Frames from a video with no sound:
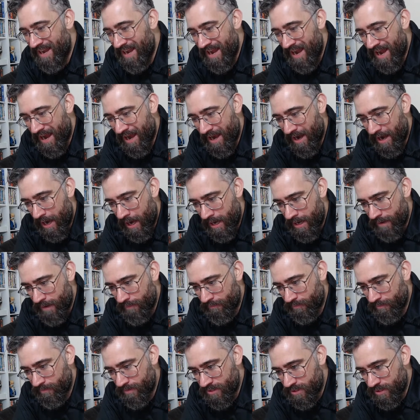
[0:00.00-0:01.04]
Any
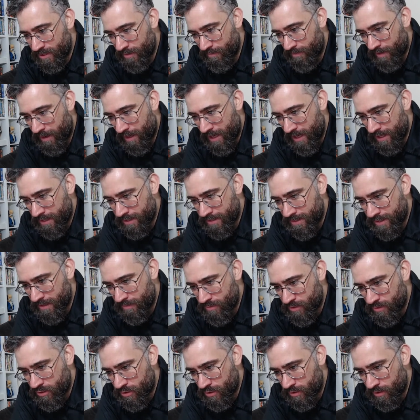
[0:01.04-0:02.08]
information about XM
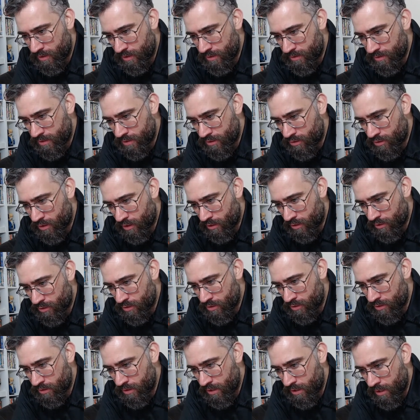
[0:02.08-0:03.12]
Studio's
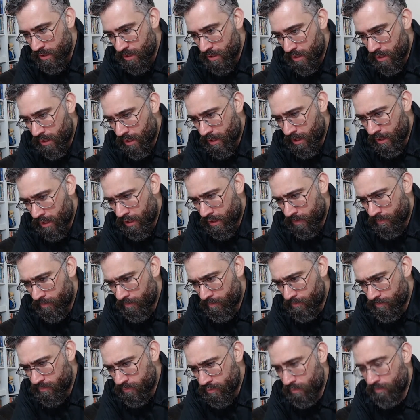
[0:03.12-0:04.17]
introduction
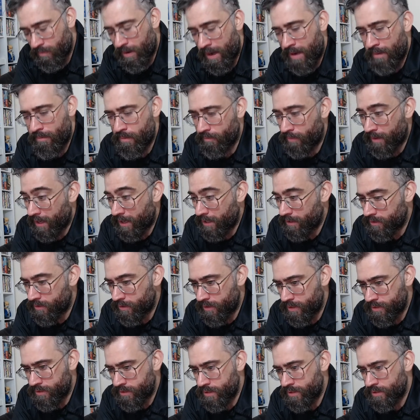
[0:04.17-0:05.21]
to payment plan to
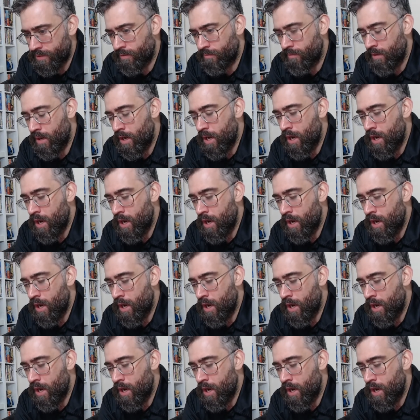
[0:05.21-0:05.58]
the system?